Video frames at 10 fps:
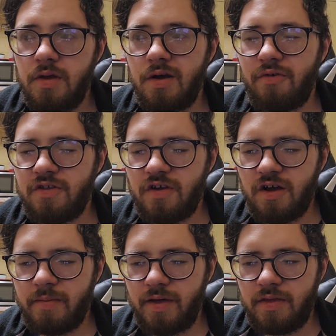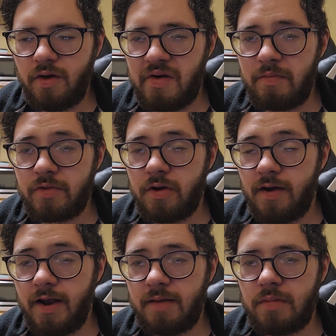want to talk about though how I'm
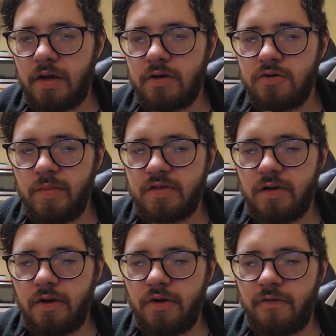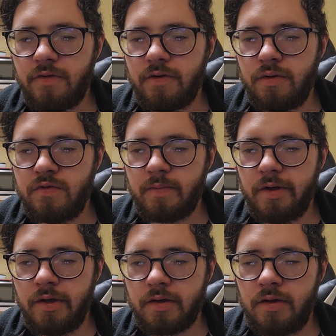creating my own material for
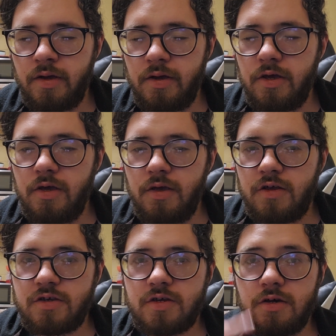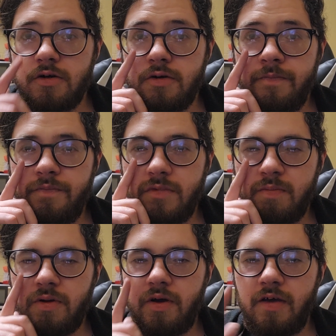Uzbek. So
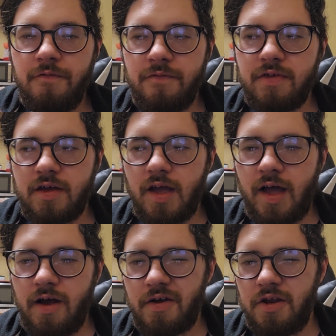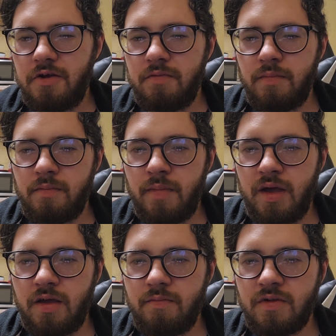you're probably thinking, how can you
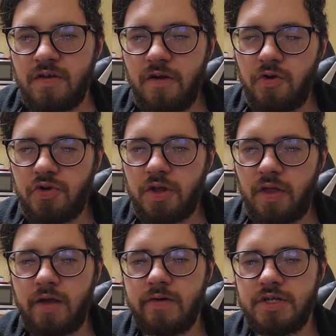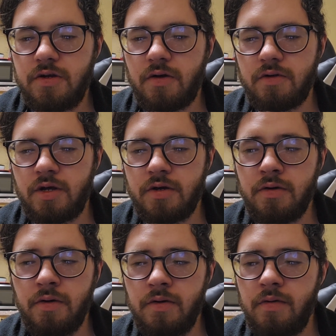make material in a language you don't know?